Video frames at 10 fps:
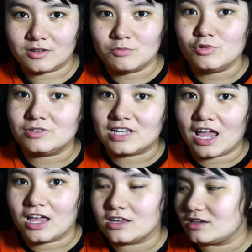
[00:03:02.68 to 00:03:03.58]
mousse
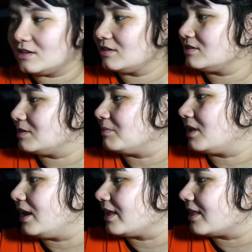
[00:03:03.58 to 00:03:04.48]
cake,
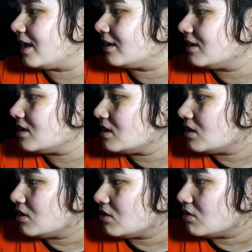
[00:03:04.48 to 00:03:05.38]
something like that.
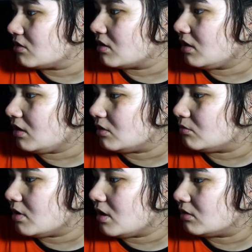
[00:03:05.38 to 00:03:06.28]
Okay,
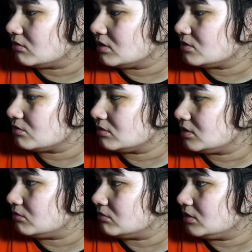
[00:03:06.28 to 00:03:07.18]
wow, that's
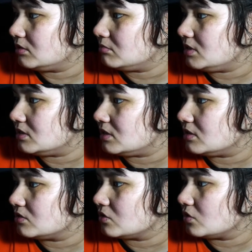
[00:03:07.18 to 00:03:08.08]
really
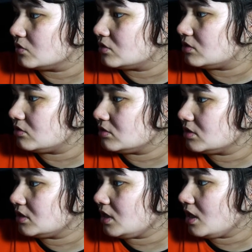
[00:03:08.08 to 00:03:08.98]
amazing. So
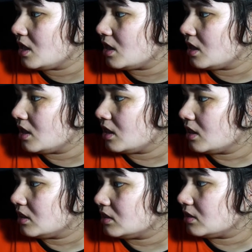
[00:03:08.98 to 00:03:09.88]
seriously,
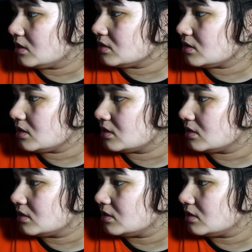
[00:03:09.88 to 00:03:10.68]
there's like